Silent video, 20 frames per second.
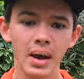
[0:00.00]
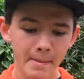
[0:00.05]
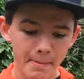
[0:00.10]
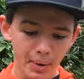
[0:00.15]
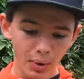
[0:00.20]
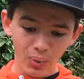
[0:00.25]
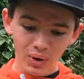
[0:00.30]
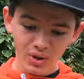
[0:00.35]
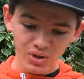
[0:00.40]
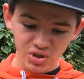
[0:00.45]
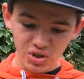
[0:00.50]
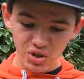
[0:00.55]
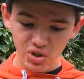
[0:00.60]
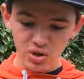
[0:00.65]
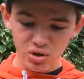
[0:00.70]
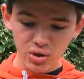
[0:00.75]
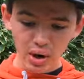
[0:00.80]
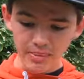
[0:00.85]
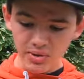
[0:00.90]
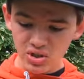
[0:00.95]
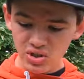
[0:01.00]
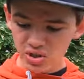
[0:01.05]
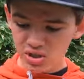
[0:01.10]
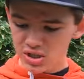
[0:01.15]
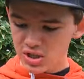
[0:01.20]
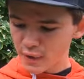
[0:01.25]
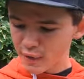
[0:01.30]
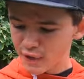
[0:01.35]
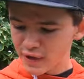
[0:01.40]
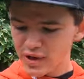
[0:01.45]
But once you strap these
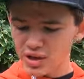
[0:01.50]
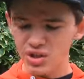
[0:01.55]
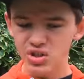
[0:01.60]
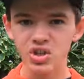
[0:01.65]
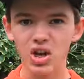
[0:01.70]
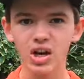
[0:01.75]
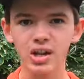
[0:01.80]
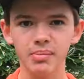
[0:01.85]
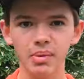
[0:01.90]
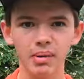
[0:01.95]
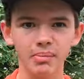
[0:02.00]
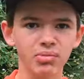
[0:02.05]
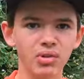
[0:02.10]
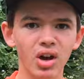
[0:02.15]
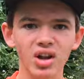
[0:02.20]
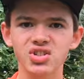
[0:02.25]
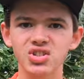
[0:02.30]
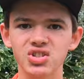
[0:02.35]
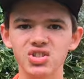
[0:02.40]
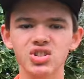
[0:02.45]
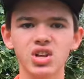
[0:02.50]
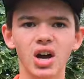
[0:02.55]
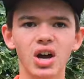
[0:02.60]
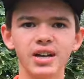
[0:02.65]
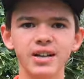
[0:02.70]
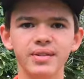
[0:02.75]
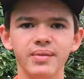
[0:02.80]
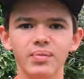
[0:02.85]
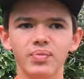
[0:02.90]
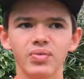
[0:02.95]
onto your feet, tie them up nice and
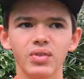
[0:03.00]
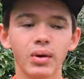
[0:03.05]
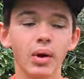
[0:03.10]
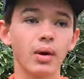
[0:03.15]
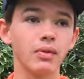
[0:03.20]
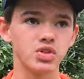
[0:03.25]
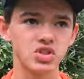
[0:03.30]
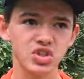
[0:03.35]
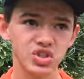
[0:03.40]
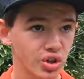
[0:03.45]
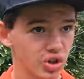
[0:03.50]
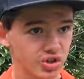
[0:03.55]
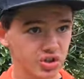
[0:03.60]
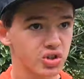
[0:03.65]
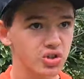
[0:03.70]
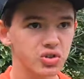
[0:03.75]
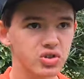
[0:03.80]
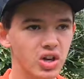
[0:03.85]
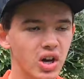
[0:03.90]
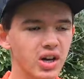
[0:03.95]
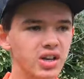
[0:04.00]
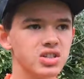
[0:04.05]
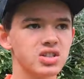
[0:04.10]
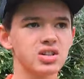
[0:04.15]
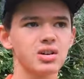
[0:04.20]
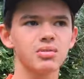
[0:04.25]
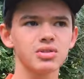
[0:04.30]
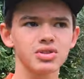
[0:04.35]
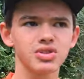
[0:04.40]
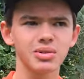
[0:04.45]
tight, obviously not too tight because
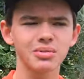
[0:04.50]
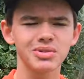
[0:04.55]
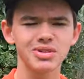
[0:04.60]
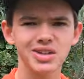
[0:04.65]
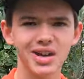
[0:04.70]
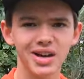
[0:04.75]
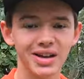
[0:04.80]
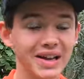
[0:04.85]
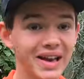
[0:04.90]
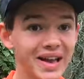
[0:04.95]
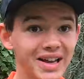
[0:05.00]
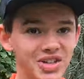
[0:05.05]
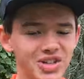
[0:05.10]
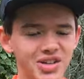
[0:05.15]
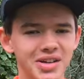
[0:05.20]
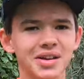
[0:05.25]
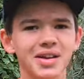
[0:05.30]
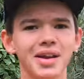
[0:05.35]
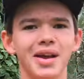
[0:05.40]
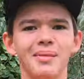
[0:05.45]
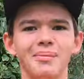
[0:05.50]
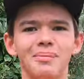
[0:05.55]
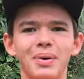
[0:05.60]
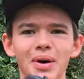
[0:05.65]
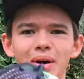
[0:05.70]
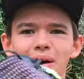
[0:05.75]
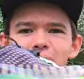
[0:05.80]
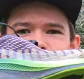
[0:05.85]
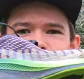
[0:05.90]
you don't want to stop your circulation, but